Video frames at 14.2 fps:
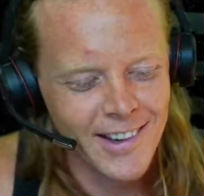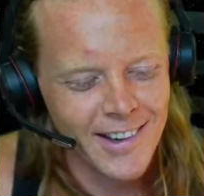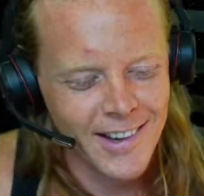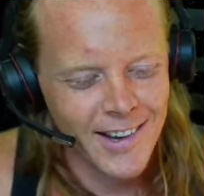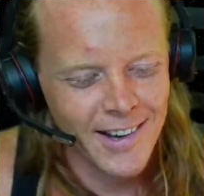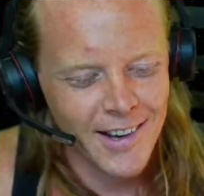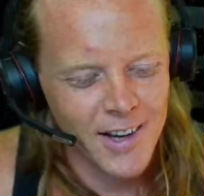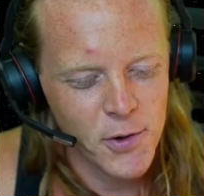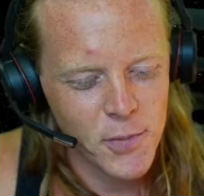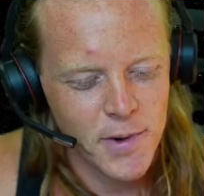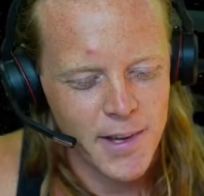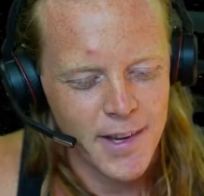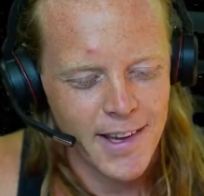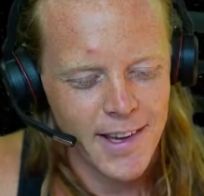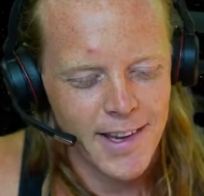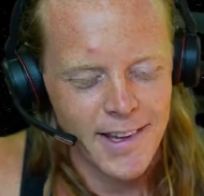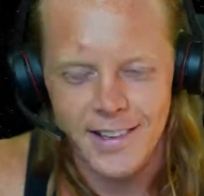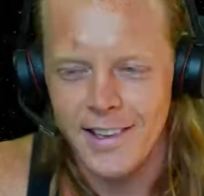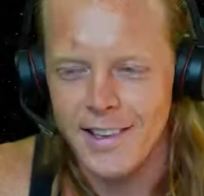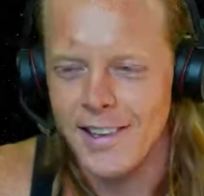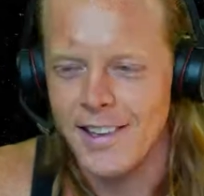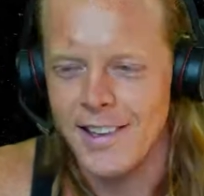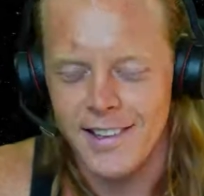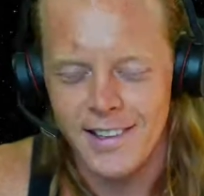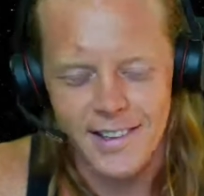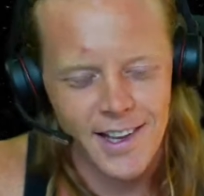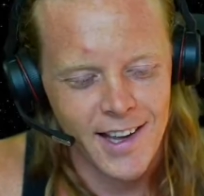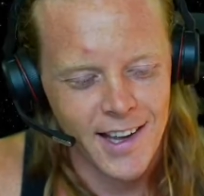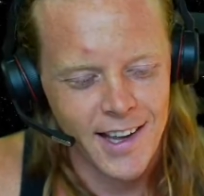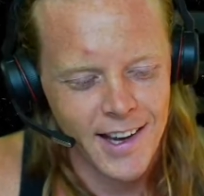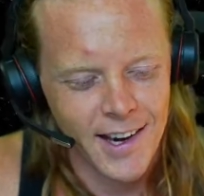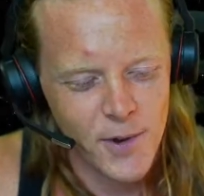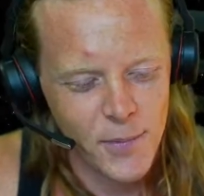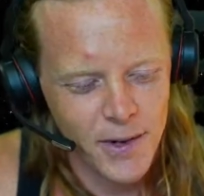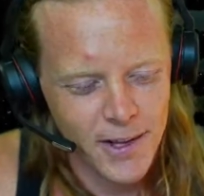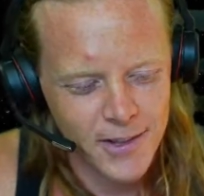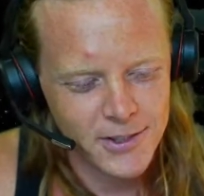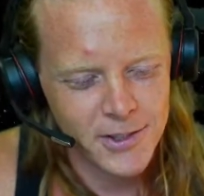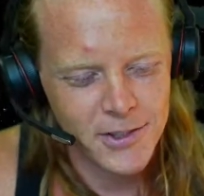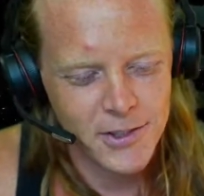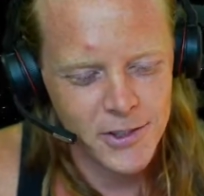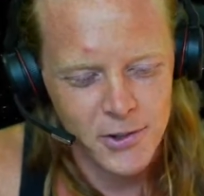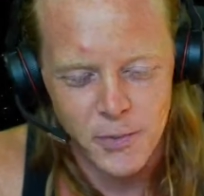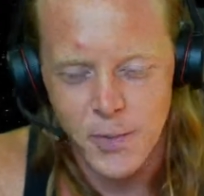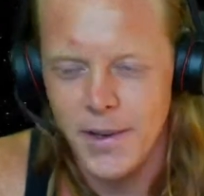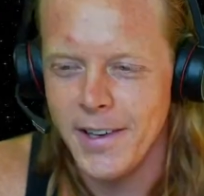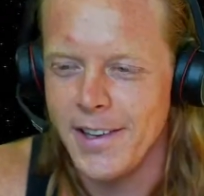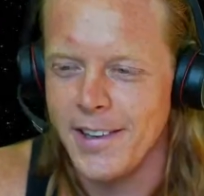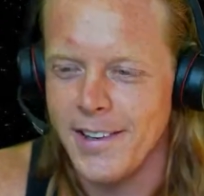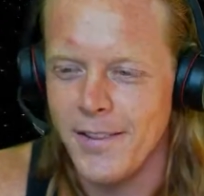as a dad, I'm allowed to do as many